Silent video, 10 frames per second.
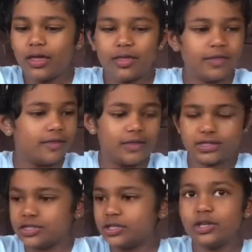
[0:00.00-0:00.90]

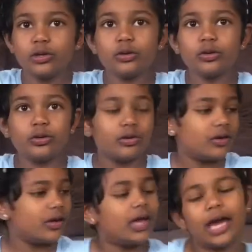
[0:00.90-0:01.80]
this new
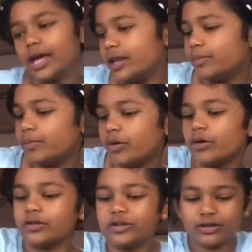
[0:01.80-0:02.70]
Harry
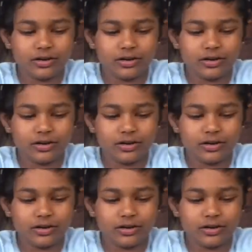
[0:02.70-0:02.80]
Potter